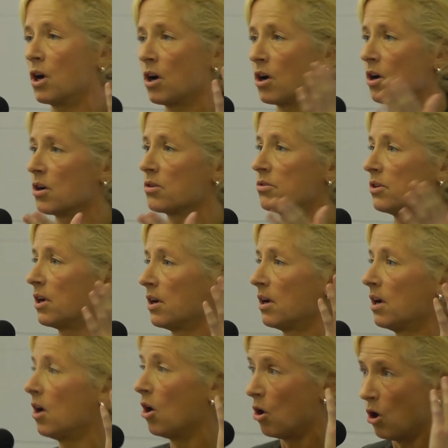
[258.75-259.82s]
cars
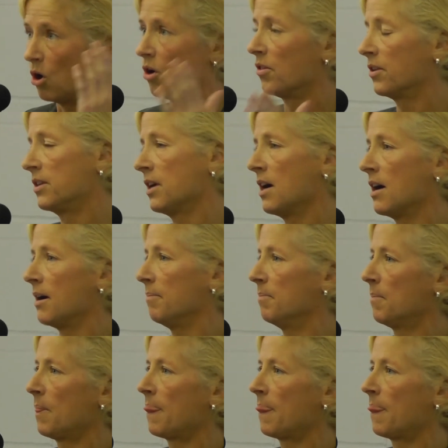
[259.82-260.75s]
all the time.